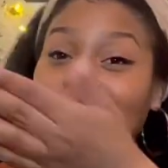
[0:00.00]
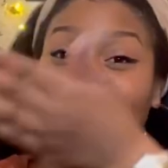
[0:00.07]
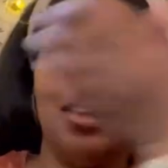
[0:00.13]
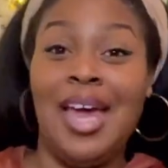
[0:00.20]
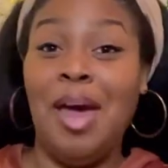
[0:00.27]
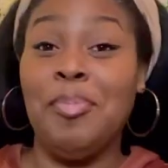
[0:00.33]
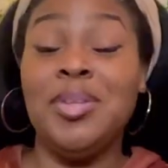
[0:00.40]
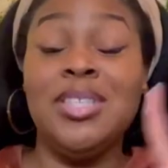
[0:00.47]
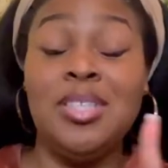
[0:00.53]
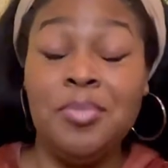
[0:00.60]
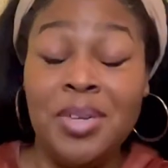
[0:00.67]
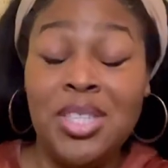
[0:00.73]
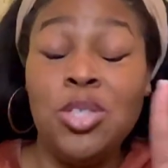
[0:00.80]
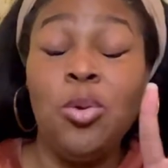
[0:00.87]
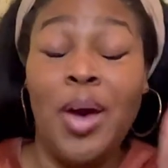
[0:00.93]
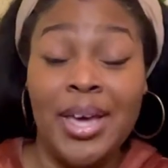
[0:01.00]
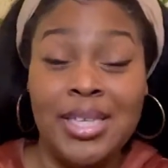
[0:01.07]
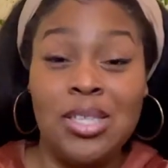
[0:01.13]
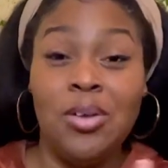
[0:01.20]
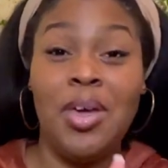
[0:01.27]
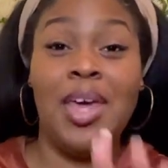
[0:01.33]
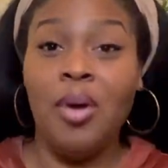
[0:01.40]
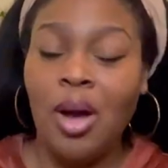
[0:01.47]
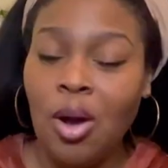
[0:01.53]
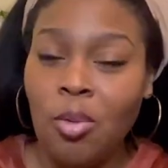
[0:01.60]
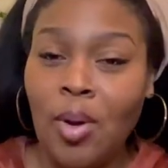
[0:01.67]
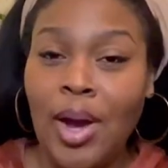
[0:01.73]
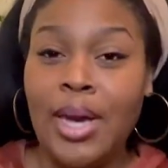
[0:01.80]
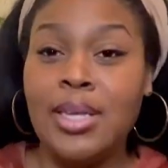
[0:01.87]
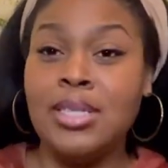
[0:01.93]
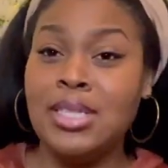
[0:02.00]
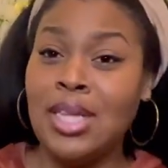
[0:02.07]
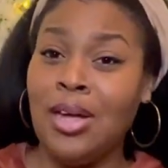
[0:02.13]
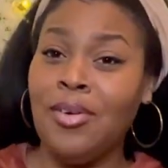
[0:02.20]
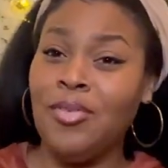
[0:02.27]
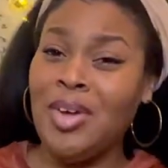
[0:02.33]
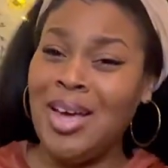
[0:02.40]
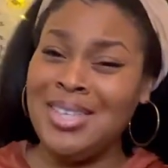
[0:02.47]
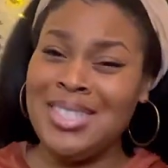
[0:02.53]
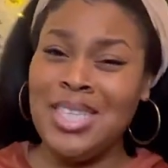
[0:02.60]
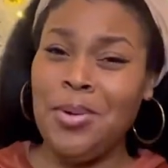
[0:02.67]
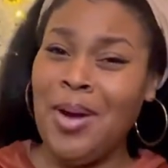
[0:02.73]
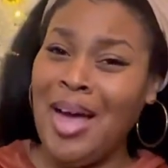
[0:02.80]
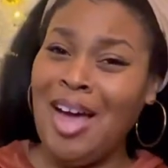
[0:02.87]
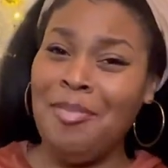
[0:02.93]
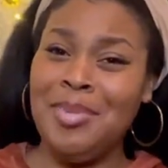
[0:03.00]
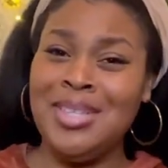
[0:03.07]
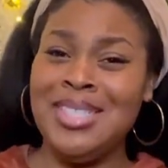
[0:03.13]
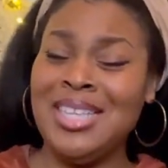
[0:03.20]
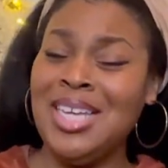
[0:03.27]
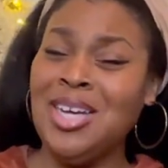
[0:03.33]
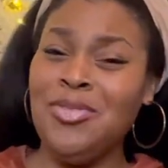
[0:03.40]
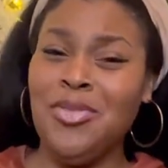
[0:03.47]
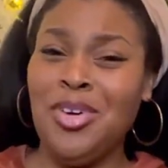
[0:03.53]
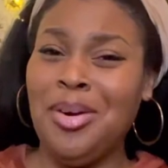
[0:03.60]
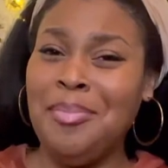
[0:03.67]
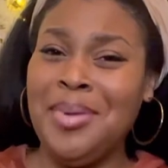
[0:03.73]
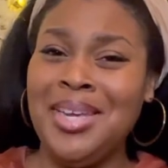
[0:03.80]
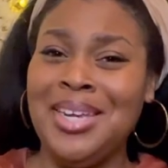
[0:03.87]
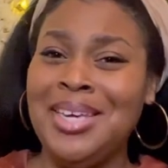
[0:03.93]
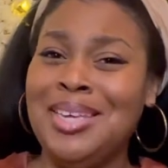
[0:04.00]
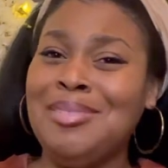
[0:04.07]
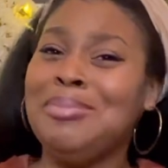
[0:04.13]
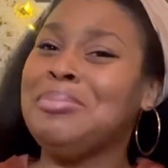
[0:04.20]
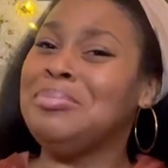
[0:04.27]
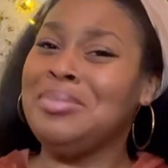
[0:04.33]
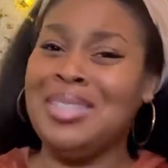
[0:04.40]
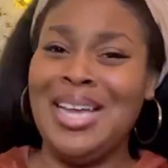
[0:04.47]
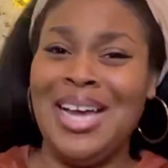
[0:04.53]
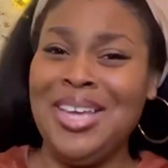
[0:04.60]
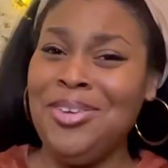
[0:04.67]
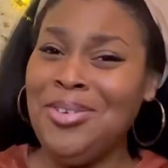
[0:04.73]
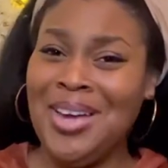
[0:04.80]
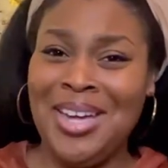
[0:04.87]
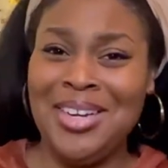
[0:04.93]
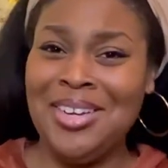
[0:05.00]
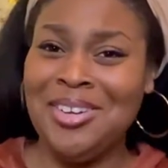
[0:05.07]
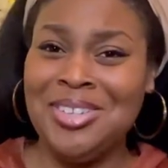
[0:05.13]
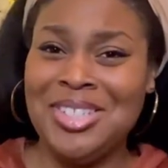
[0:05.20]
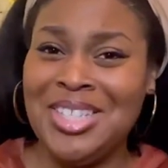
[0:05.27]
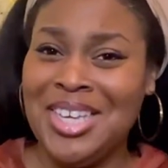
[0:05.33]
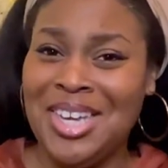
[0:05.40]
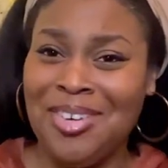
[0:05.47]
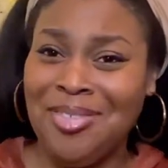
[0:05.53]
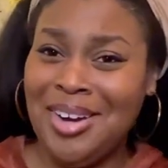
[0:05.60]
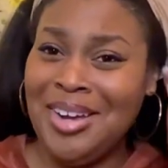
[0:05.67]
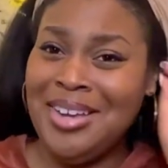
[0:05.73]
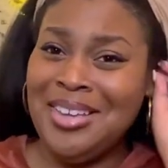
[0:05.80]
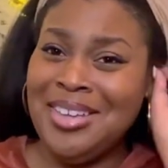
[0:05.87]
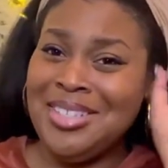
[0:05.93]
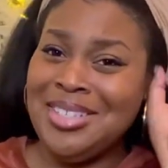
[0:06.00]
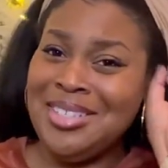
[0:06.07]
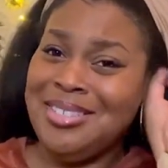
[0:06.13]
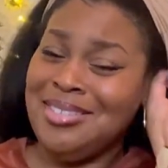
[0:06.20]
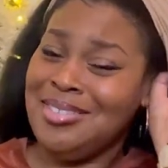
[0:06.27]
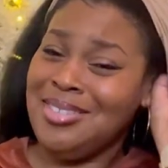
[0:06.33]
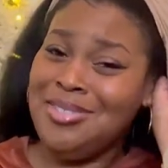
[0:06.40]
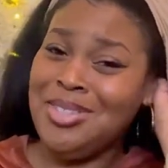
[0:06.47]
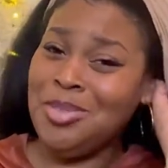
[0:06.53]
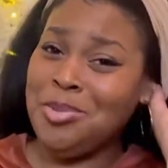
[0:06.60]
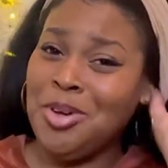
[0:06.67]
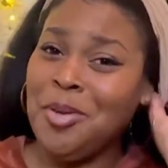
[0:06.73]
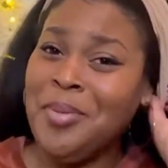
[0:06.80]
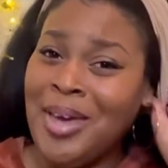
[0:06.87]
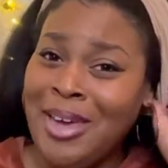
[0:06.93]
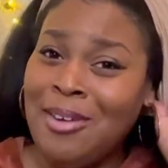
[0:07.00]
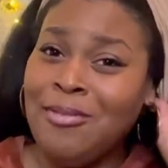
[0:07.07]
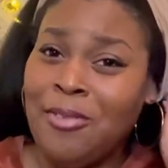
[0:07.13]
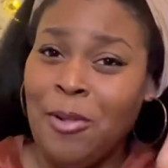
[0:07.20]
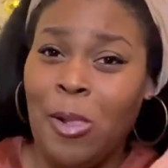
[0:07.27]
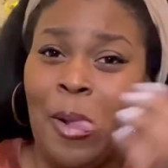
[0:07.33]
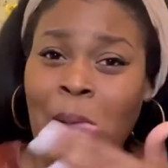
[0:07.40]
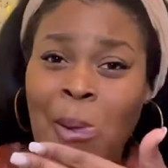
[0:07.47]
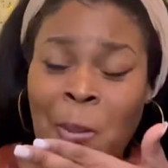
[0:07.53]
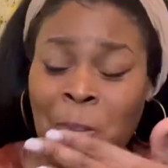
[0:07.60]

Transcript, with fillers: it happened to me twice, okay? All right, so if y'all see why I've been single for a minute, now you kind of understand, right? Because it, it was real painful.